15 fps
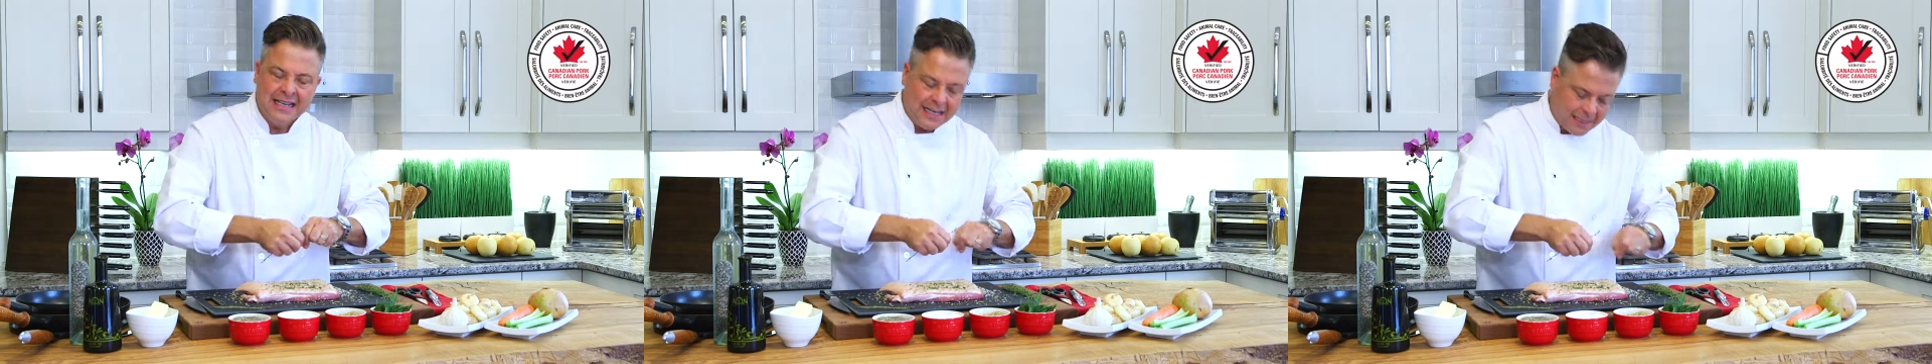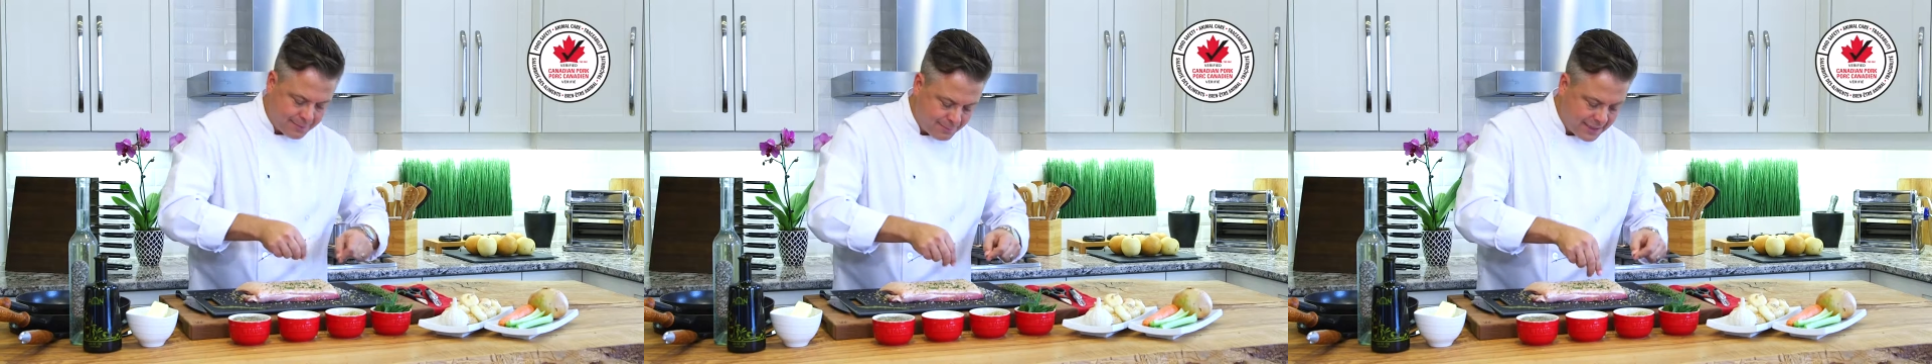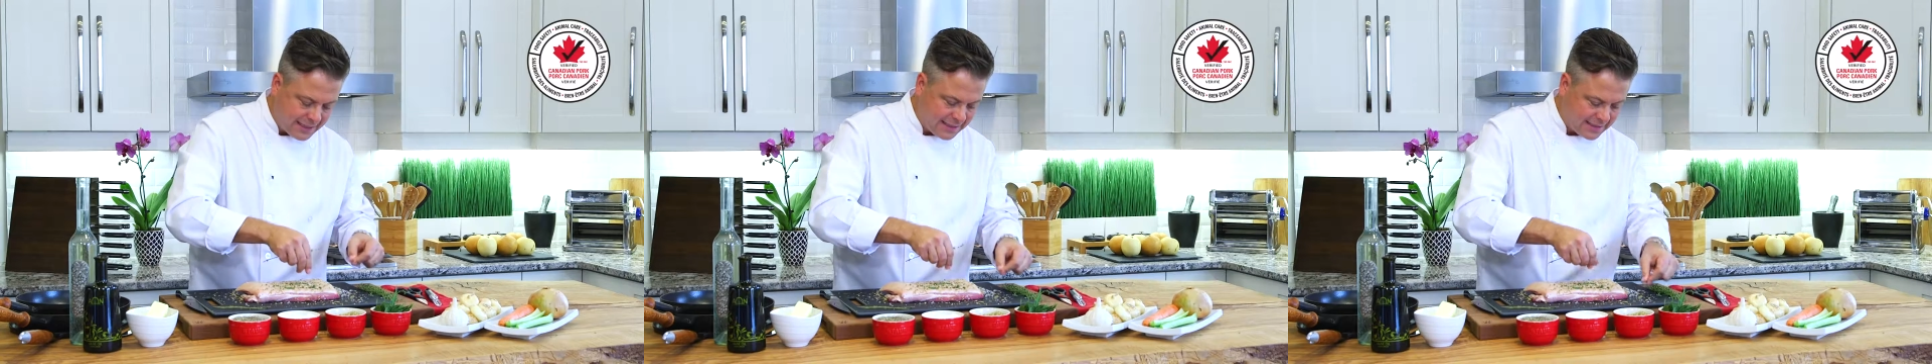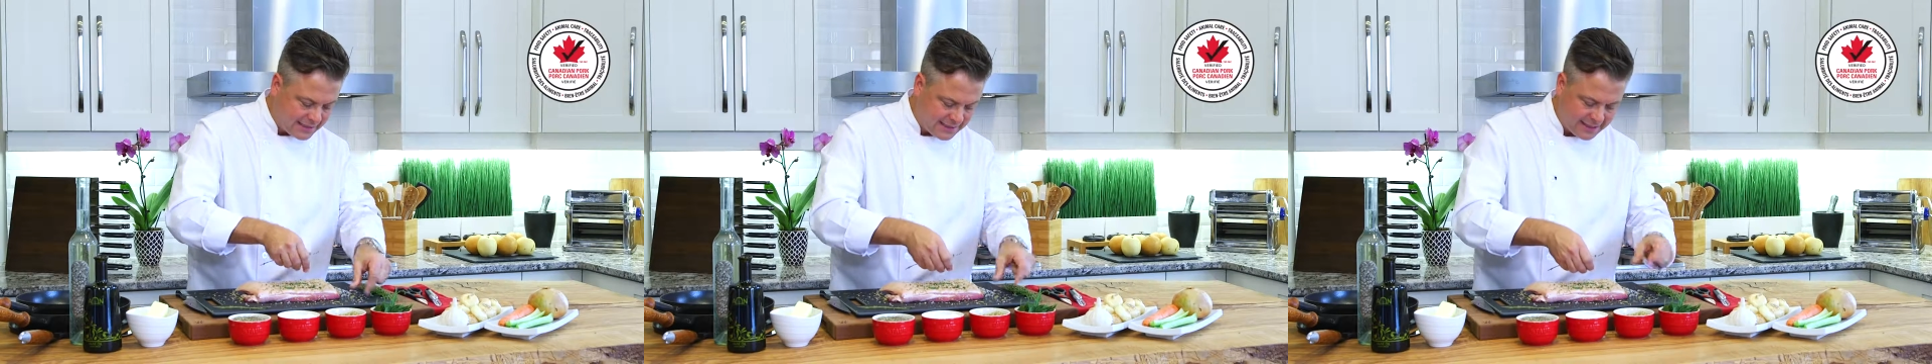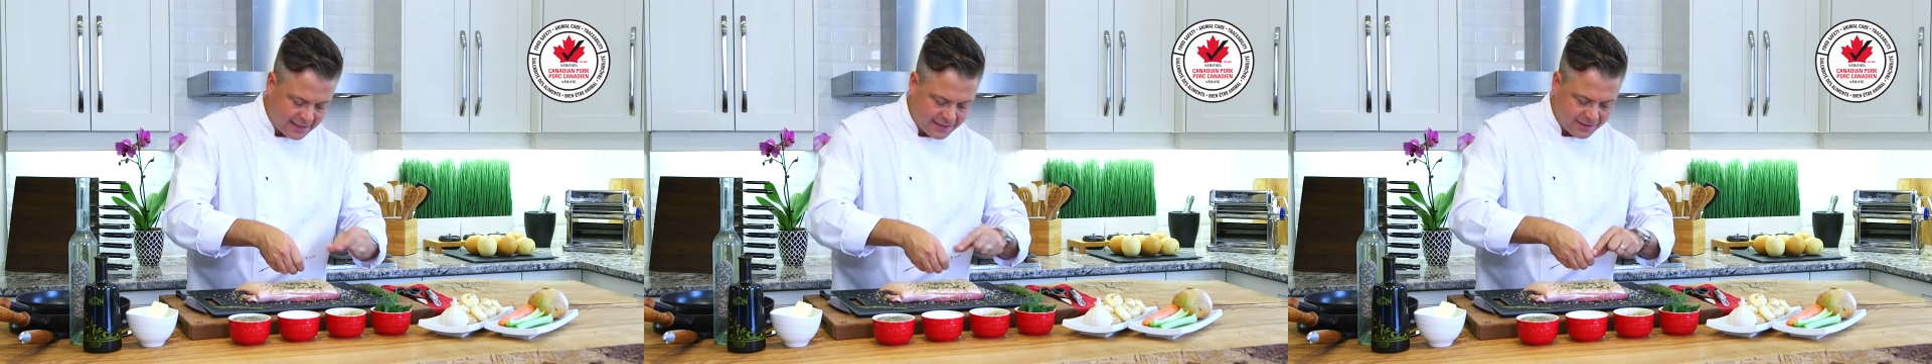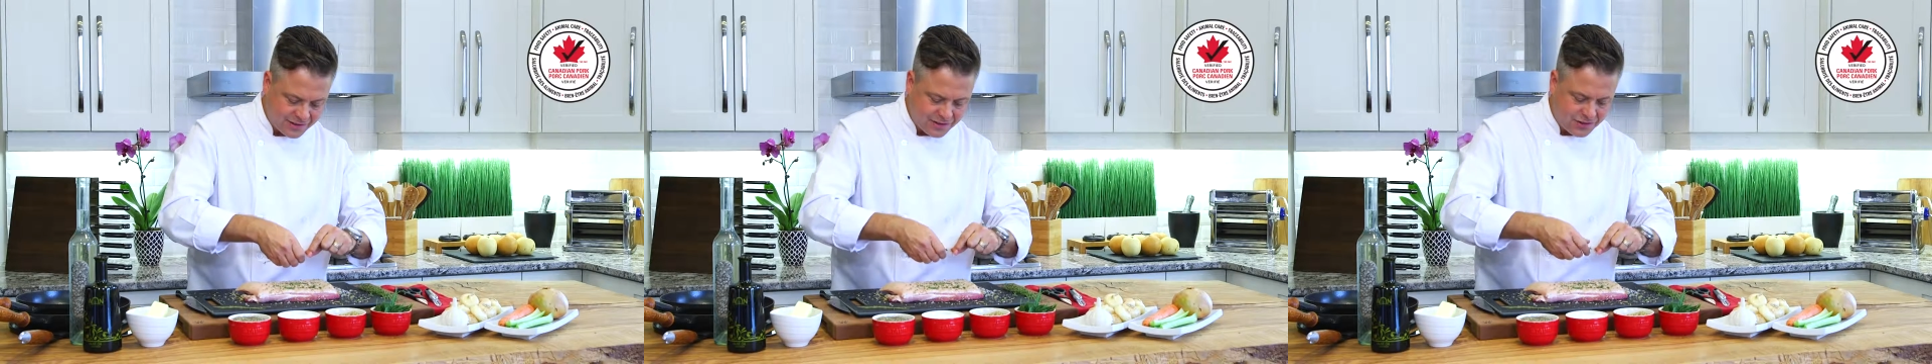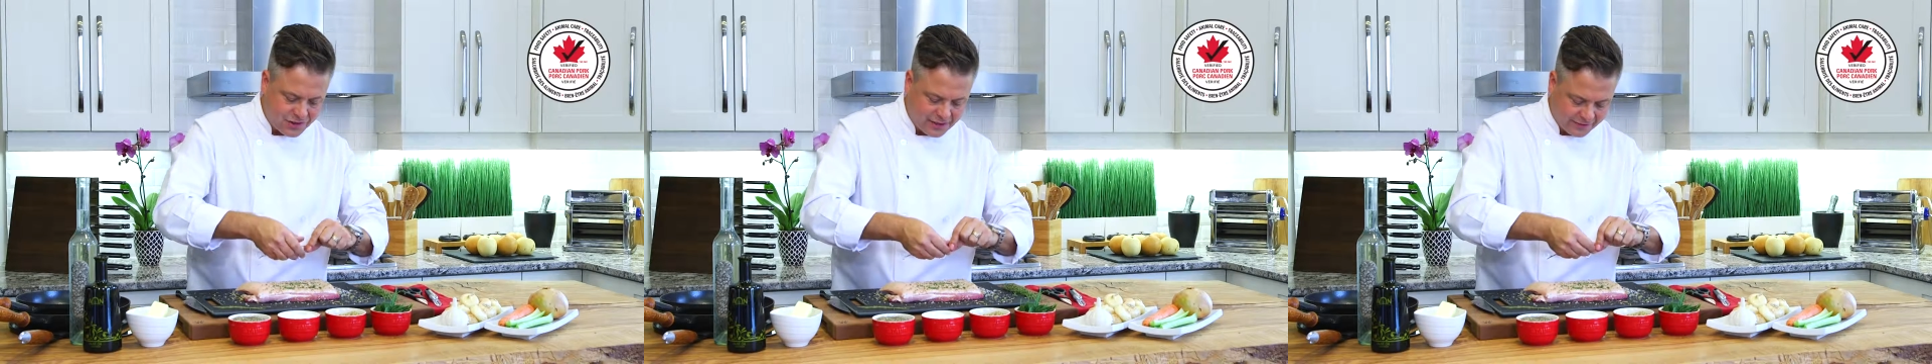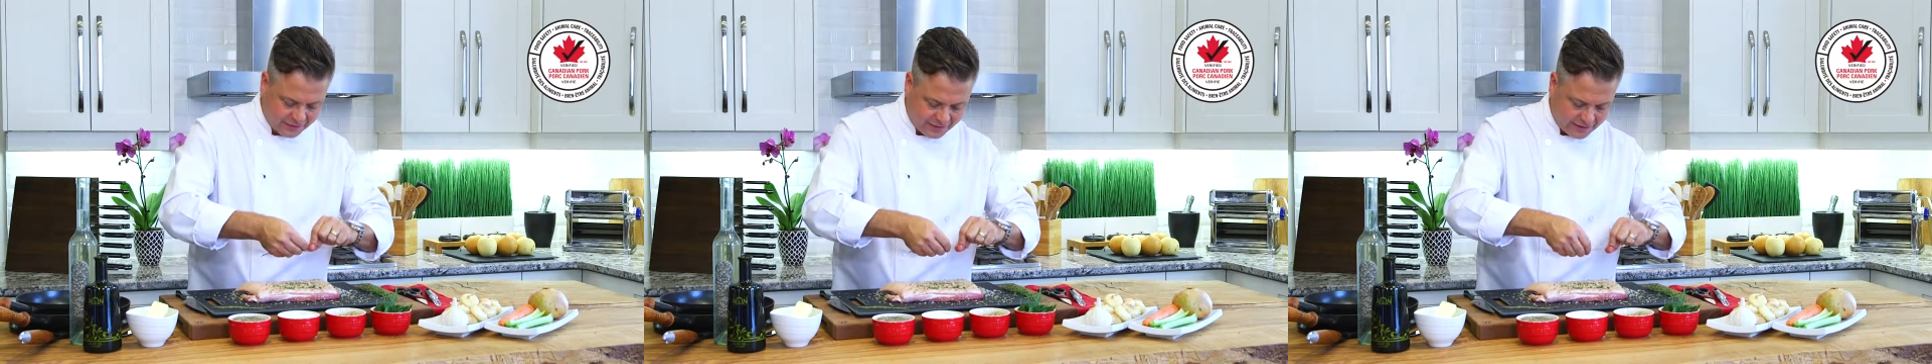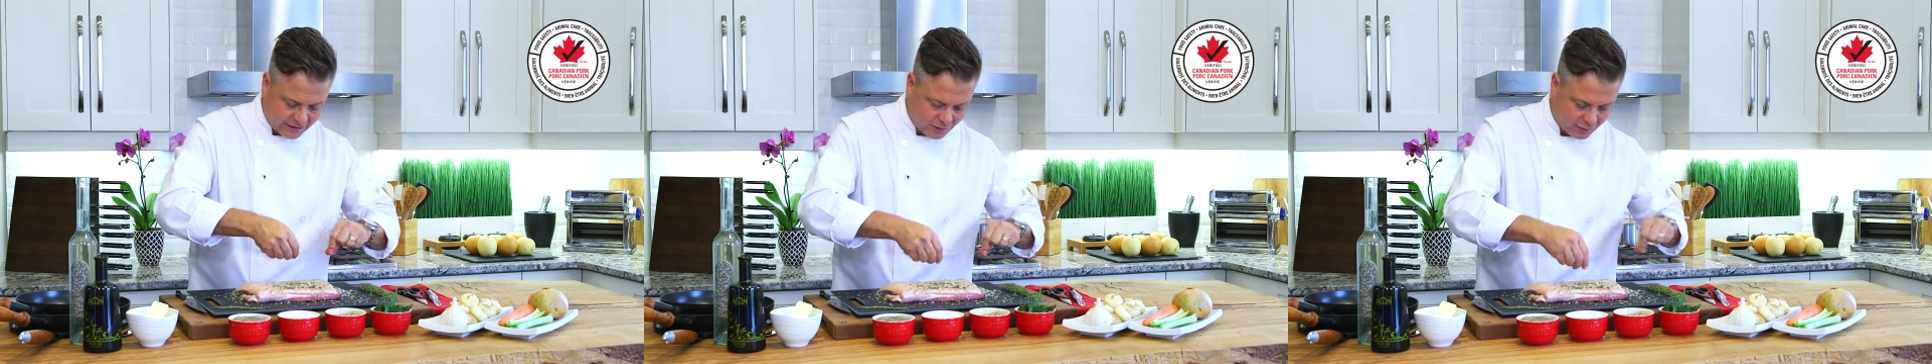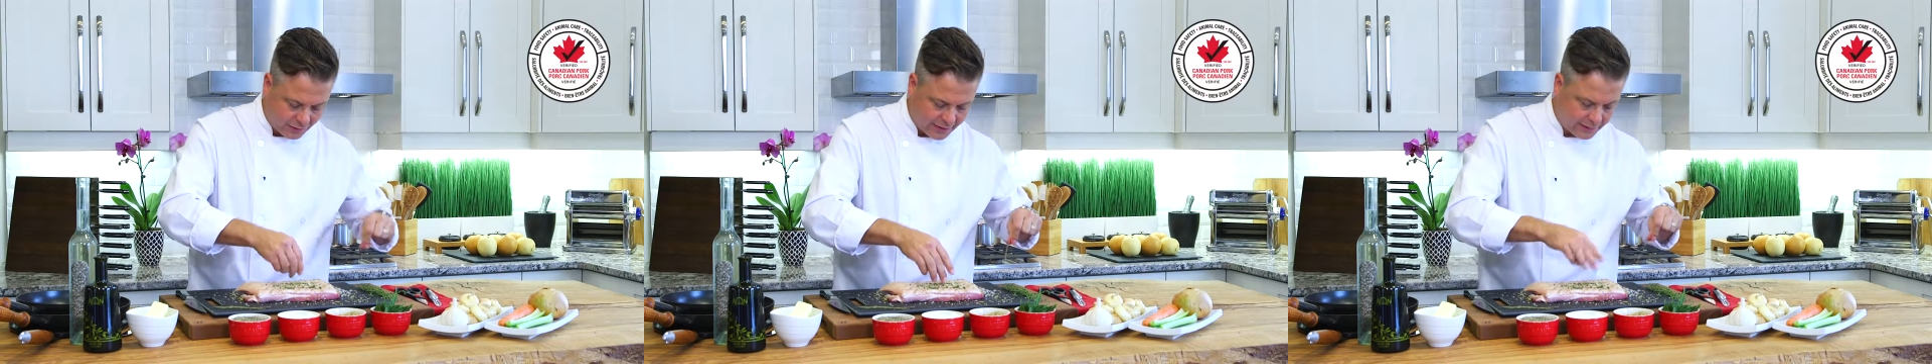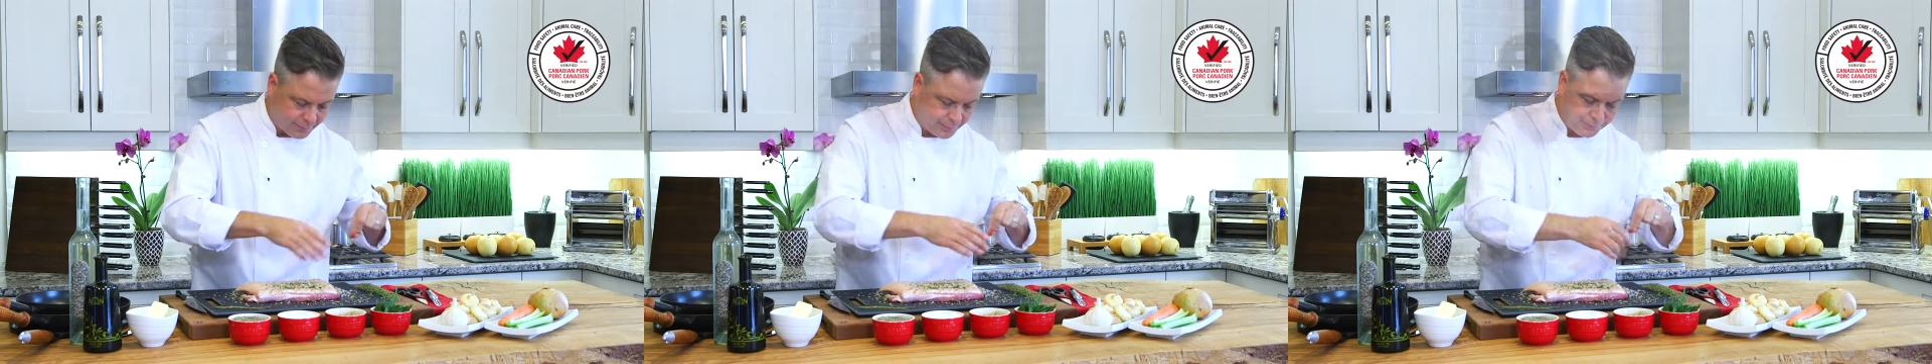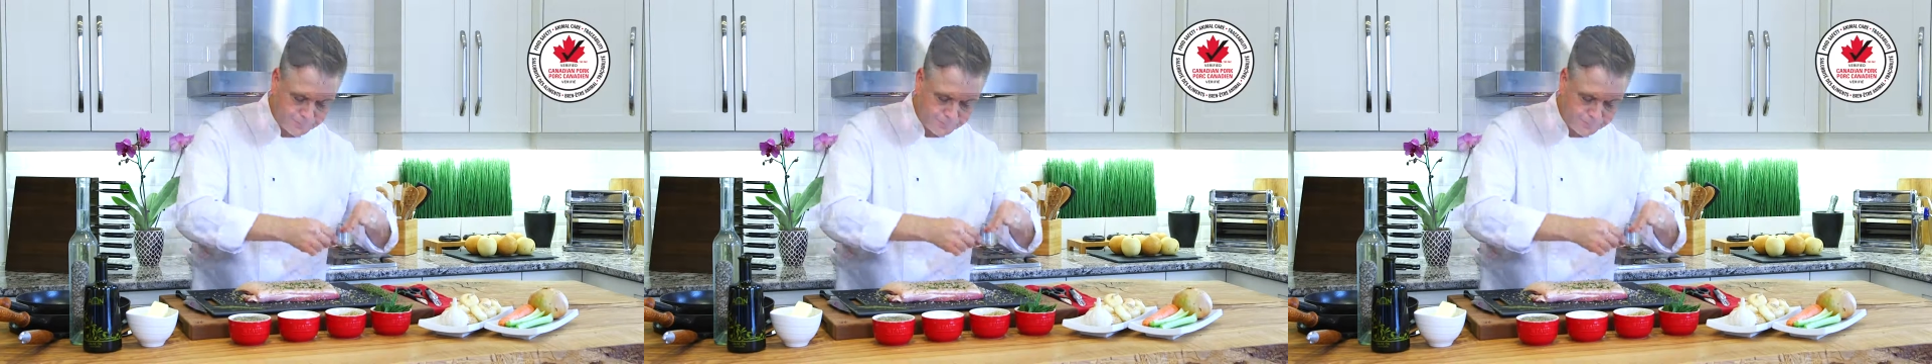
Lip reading: and make it taste just incredible.